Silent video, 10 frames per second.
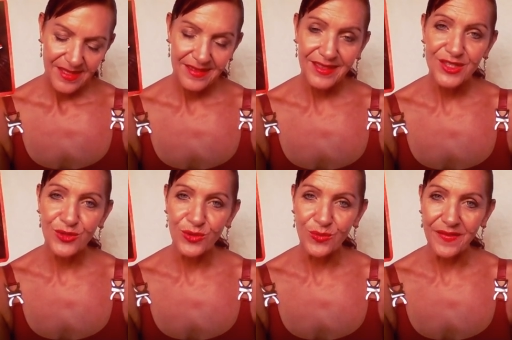unless
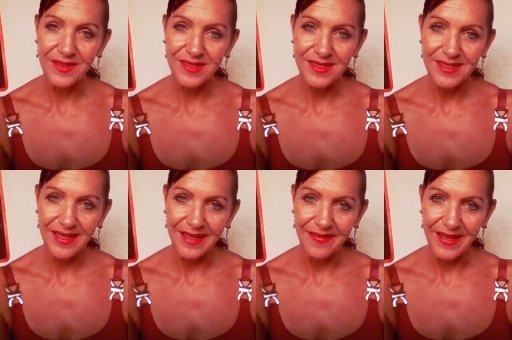you're the one that's
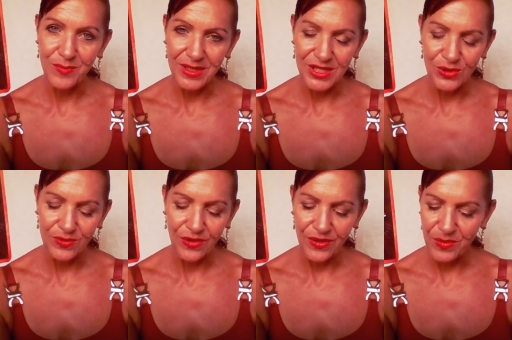instigated that and been
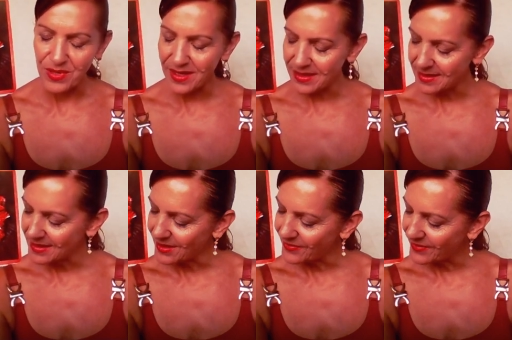doing the third party
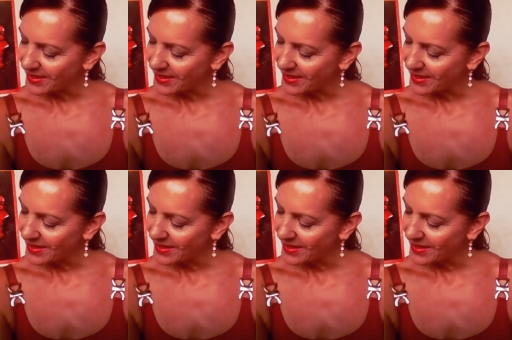stuff.